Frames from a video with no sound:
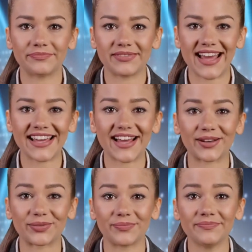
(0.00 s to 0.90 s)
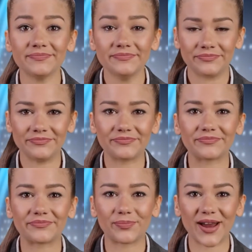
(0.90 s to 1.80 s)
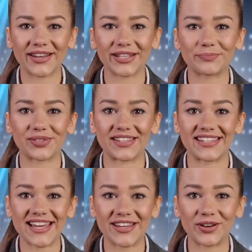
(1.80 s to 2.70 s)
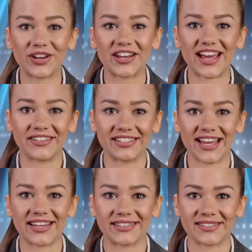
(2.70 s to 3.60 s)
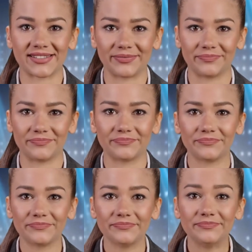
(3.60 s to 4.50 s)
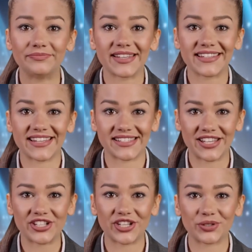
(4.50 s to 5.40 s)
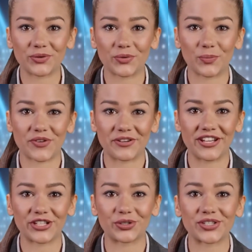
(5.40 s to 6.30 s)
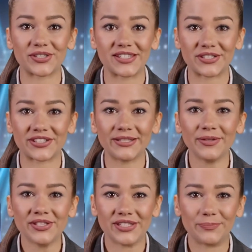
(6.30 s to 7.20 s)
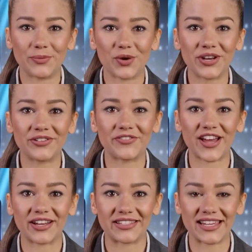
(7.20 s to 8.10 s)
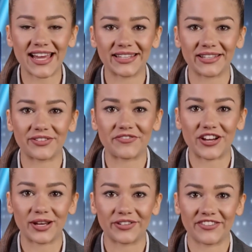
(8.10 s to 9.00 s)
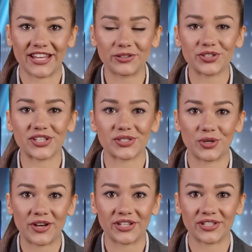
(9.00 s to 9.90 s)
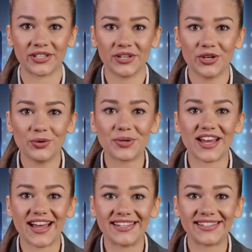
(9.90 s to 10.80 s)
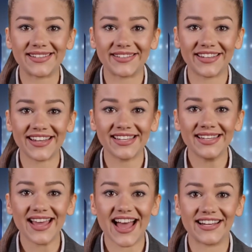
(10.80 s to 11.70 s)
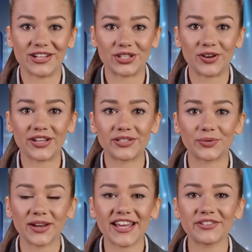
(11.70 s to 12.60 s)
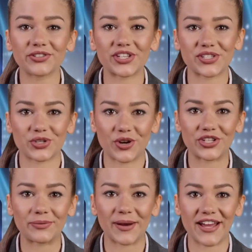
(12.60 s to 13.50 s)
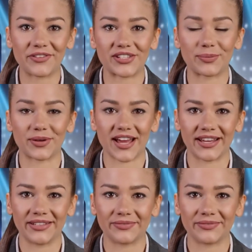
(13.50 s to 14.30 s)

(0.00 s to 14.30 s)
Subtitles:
Hello. Welcome to this enerart Live Times. In this issue, we will introduce you to the most important product type in the field of energy storage, UPS, that is, uninterruptible energy storage power supply.